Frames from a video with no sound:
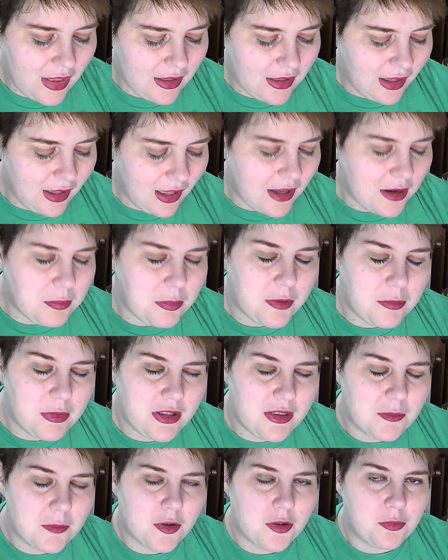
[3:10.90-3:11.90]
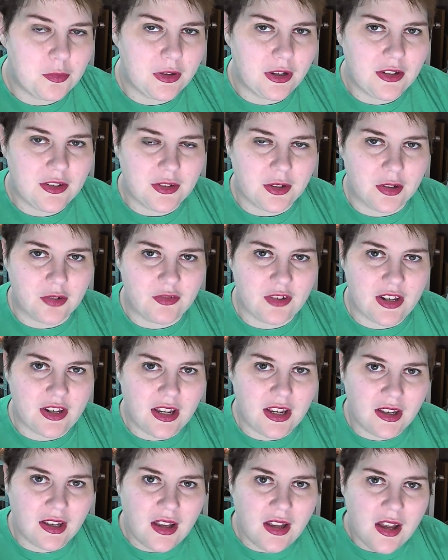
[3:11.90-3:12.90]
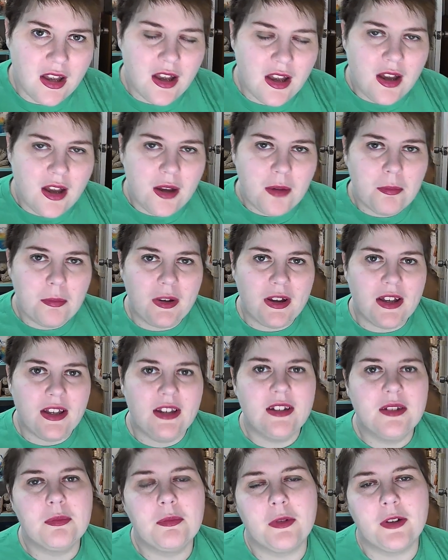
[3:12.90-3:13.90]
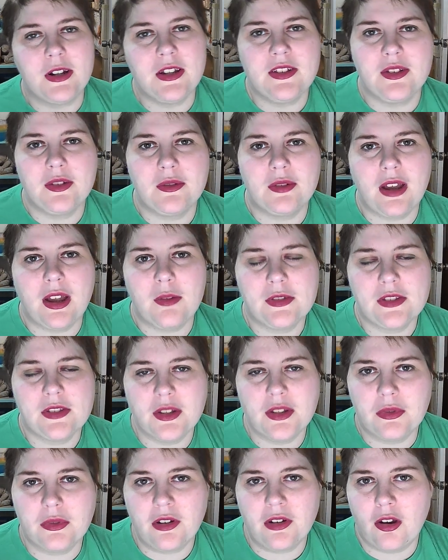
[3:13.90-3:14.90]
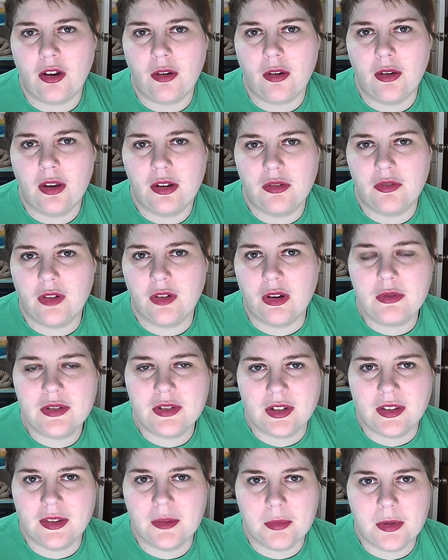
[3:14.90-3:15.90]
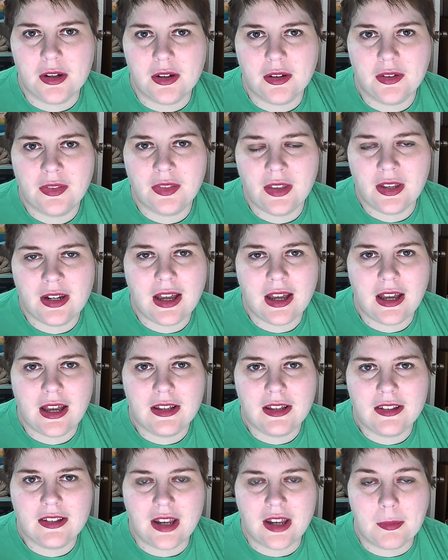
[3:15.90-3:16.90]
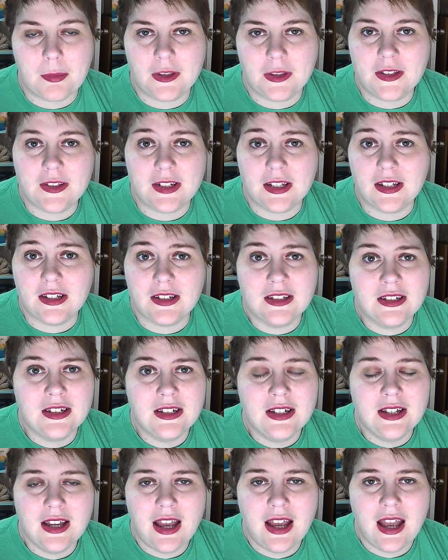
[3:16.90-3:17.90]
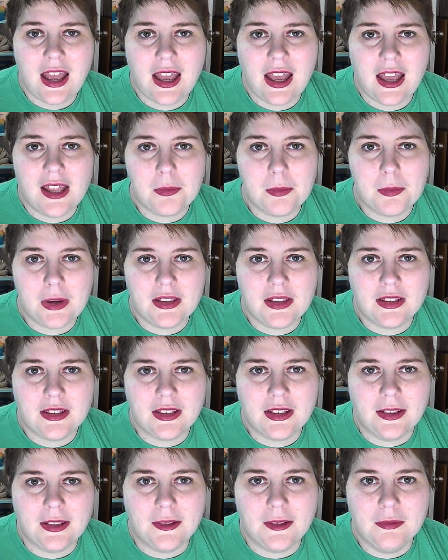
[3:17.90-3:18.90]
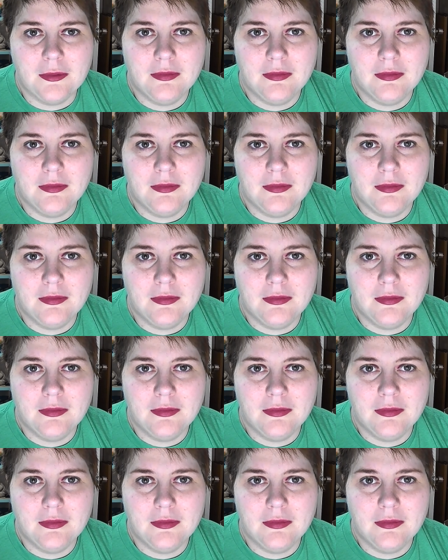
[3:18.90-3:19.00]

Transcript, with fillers: kind of put me in the mood when I started reading, but pretty soon I was so engr- engrossed in the book that I stopped listening and my little